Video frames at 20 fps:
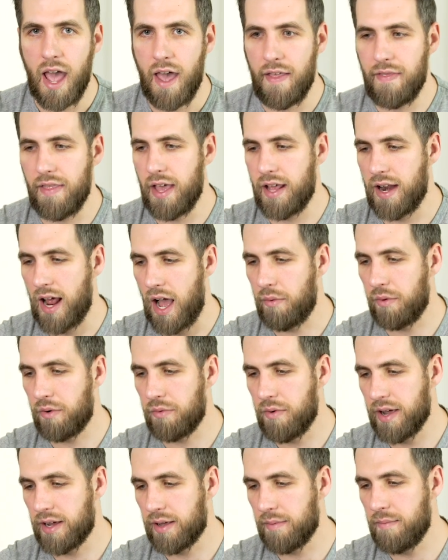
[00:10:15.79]
and then I
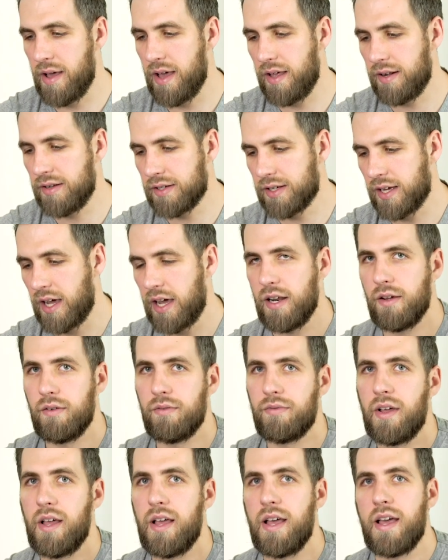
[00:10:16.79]
would recommend kind
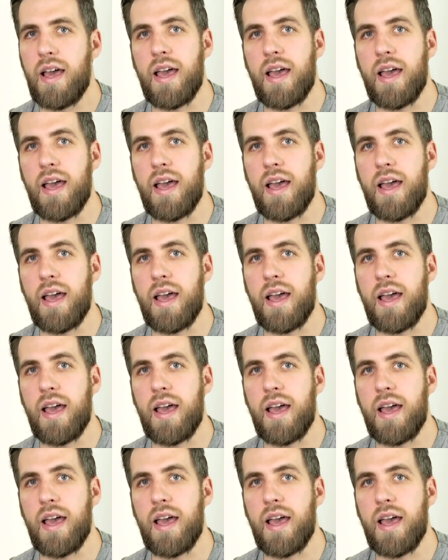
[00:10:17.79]
of